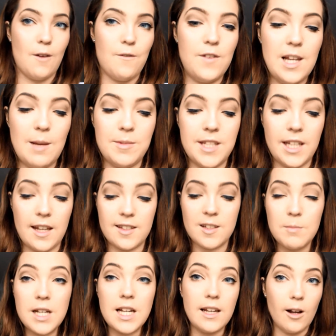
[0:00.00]
for lipstick, it's
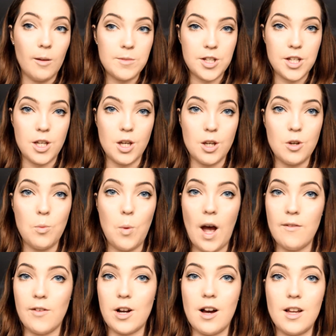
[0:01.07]
completely up to you,
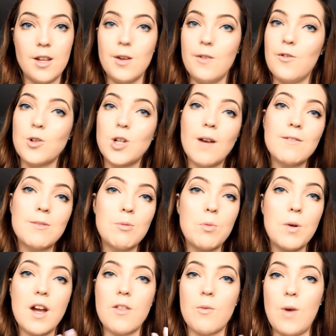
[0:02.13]
whatever colour you feel comfortable
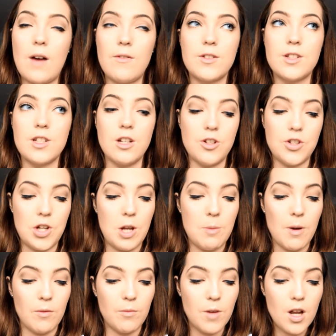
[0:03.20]
with and whatever suits you,
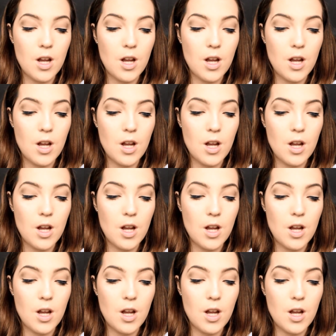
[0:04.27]
but